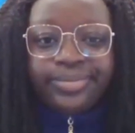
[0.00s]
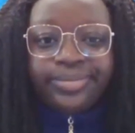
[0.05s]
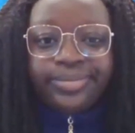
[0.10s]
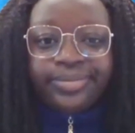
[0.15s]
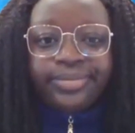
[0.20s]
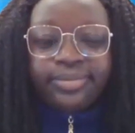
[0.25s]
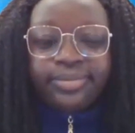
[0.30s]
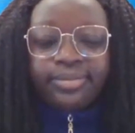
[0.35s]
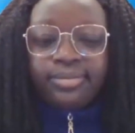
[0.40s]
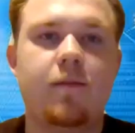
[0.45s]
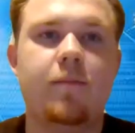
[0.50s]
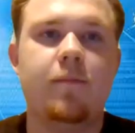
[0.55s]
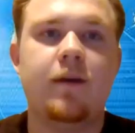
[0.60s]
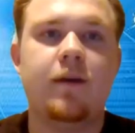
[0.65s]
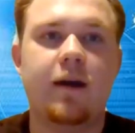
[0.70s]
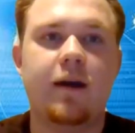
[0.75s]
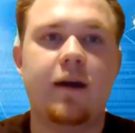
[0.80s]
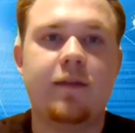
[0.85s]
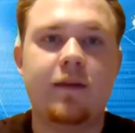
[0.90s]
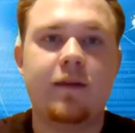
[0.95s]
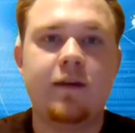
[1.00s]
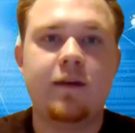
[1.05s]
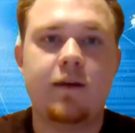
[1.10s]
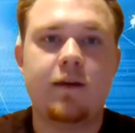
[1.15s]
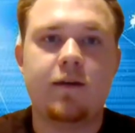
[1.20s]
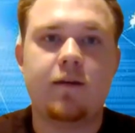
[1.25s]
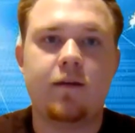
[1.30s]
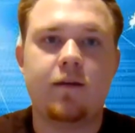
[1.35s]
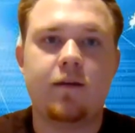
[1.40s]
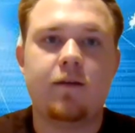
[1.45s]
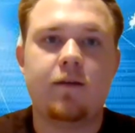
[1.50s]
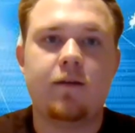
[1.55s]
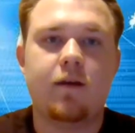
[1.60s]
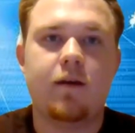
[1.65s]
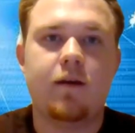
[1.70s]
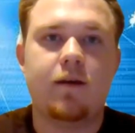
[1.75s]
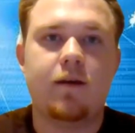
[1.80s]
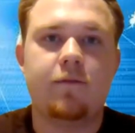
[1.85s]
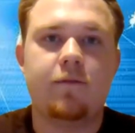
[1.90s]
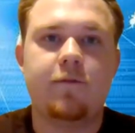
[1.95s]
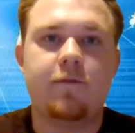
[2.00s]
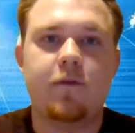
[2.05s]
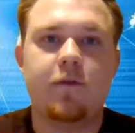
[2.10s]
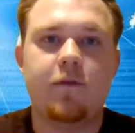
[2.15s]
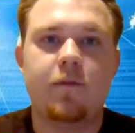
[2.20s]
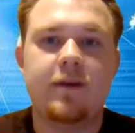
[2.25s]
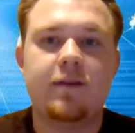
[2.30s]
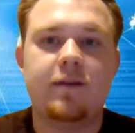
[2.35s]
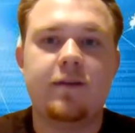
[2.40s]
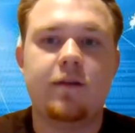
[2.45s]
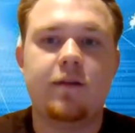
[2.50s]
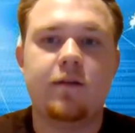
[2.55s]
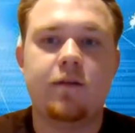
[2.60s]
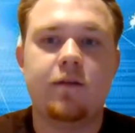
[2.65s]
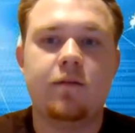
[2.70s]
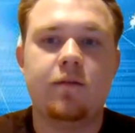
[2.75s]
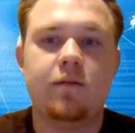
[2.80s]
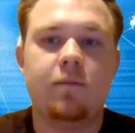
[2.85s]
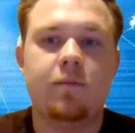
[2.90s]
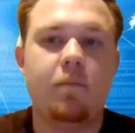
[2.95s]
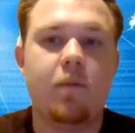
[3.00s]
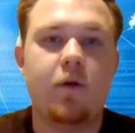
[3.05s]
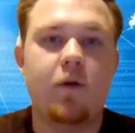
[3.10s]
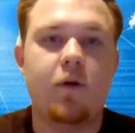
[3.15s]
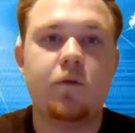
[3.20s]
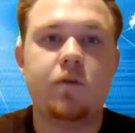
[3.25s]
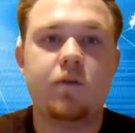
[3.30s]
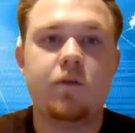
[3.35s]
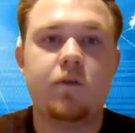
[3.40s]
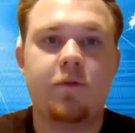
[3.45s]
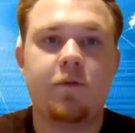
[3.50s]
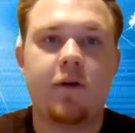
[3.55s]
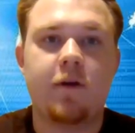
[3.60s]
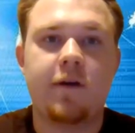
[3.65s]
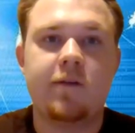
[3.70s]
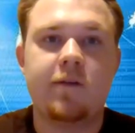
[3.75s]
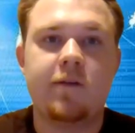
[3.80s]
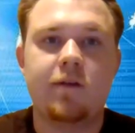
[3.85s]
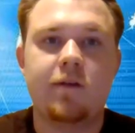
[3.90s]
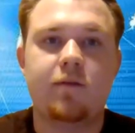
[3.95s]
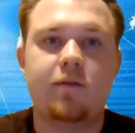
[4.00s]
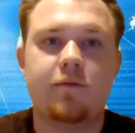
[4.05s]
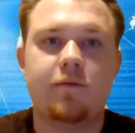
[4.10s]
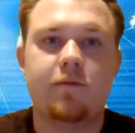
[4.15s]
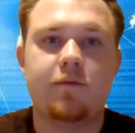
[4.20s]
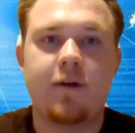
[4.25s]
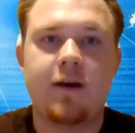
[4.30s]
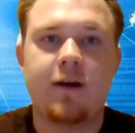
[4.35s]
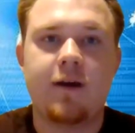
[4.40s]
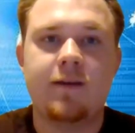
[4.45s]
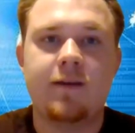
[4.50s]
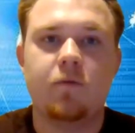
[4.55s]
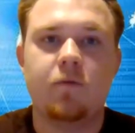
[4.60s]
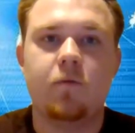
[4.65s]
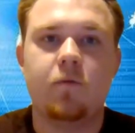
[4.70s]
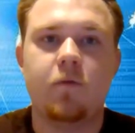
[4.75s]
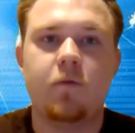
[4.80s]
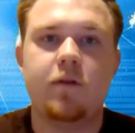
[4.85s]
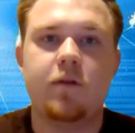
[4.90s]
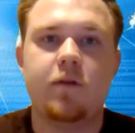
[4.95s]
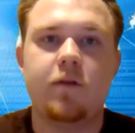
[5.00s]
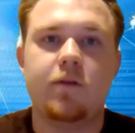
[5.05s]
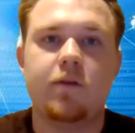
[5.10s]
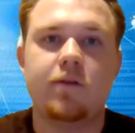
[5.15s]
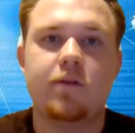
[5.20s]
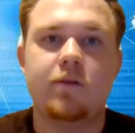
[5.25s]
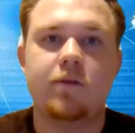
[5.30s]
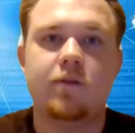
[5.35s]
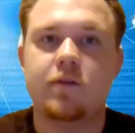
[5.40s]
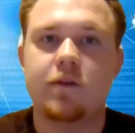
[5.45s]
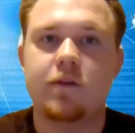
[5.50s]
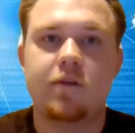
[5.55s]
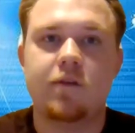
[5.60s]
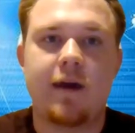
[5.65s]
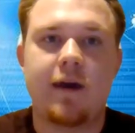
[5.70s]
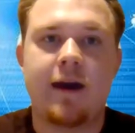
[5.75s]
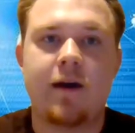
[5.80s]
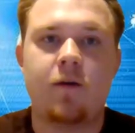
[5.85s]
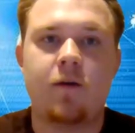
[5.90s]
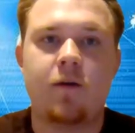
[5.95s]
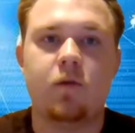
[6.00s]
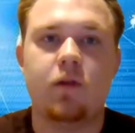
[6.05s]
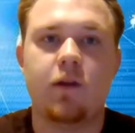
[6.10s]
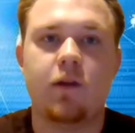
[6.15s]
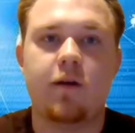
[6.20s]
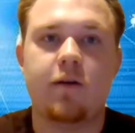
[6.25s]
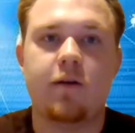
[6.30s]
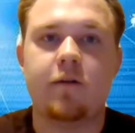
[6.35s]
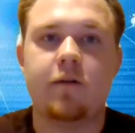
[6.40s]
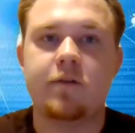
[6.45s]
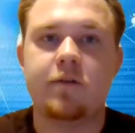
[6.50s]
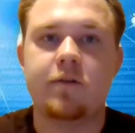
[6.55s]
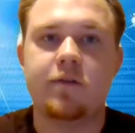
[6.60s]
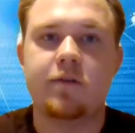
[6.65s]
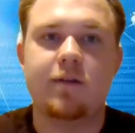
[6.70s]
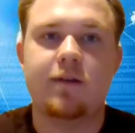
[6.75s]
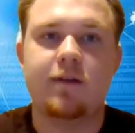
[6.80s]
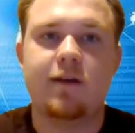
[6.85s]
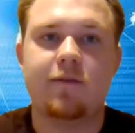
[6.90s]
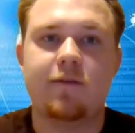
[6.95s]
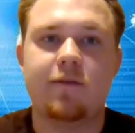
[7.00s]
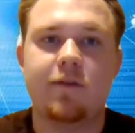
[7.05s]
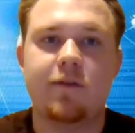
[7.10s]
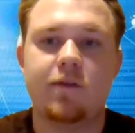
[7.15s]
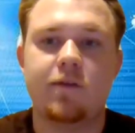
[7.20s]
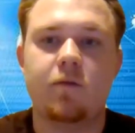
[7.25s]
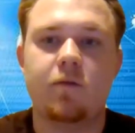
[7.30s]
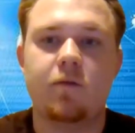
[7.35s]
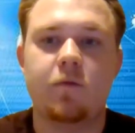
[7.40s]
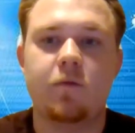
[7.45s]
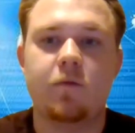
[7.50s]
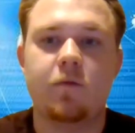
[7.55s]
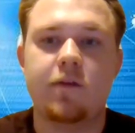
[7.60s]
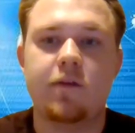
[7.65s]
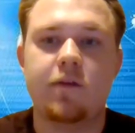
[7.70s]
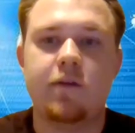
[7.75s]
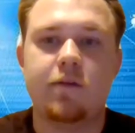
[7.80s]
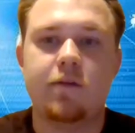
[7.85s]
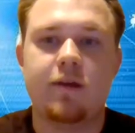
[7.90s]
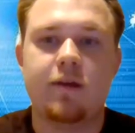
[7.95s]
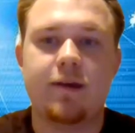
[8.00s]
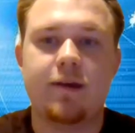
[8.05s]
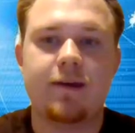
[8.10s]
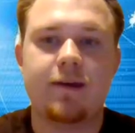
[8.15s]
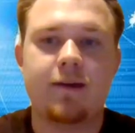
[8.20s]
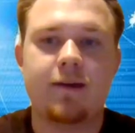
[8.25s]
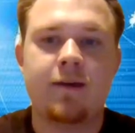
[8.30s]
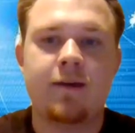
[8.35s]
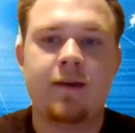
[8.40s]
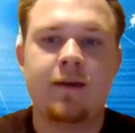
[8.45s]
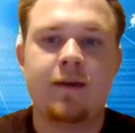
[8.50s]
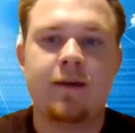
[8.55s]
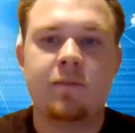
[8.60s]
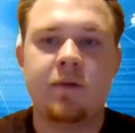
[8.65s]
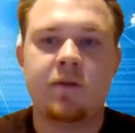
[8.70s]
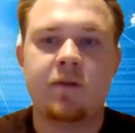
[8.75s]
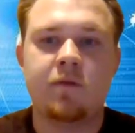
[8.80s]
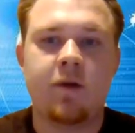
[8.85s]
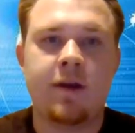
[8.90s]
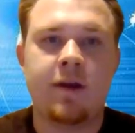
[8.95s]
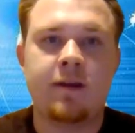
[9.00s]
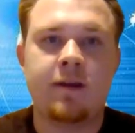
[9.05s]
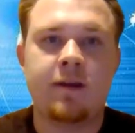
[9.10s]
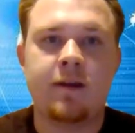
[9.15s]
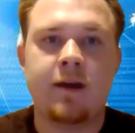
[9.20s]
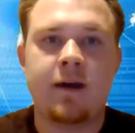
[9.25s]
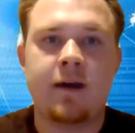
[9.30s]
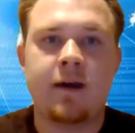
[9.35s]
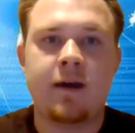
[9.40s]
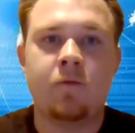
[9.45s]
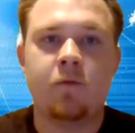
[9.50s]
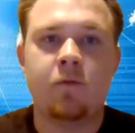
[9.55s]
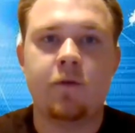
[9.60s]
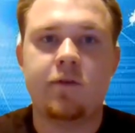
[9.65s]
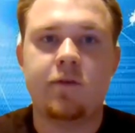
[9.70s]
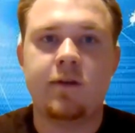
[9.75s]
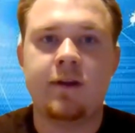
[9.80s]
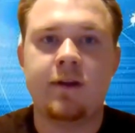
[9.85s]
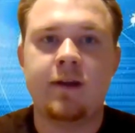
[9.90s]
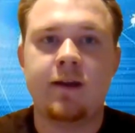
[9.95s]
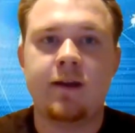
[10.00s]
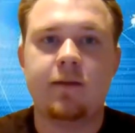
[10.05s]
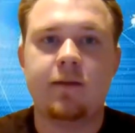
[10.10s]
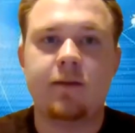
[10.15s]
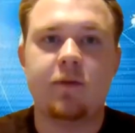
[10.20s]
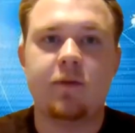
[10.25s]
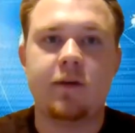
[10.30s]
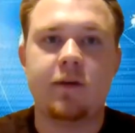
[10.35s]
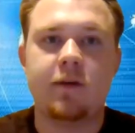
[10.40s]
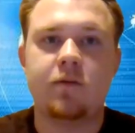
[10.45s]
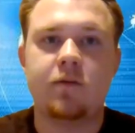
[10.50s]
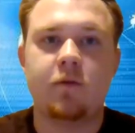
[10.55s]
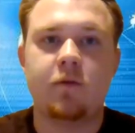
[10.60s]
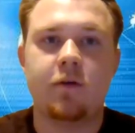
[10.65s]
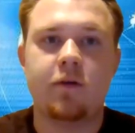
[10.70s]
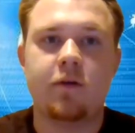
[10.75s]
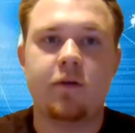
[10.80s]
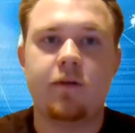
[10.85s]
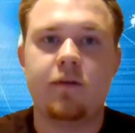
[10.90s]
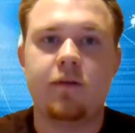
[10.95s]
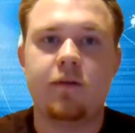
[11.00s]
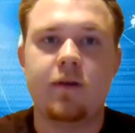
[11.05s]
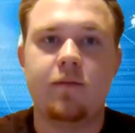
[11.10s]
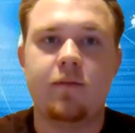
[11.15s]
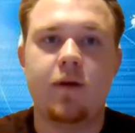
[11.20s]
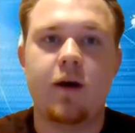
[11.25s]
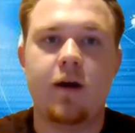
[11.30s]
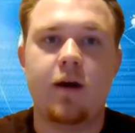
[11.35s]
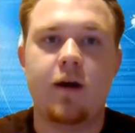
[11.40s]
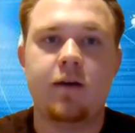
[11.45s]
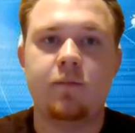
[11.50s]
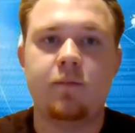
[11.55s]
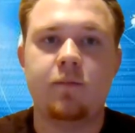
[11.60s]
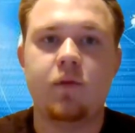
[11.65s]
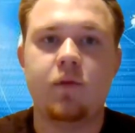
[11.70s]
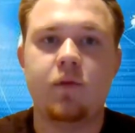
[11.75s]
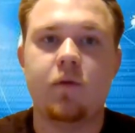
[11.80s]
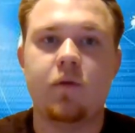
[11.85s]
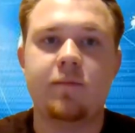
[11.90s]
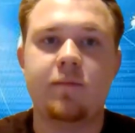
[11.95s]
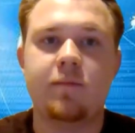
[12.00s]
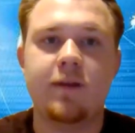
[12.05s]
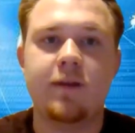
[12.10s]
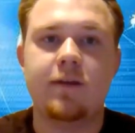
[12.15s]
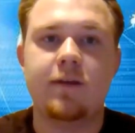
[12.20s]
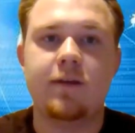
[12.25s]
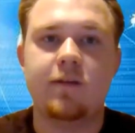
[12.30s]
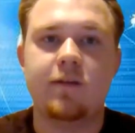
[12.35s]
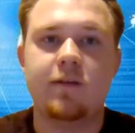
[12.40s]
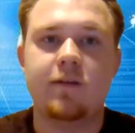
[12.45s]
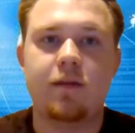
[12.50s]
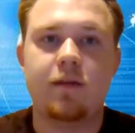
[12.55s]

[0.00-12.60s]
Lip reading: I think for me the most surprising find was just how large the deficit was. Like, because right now we're sitting at a place where unemployment is at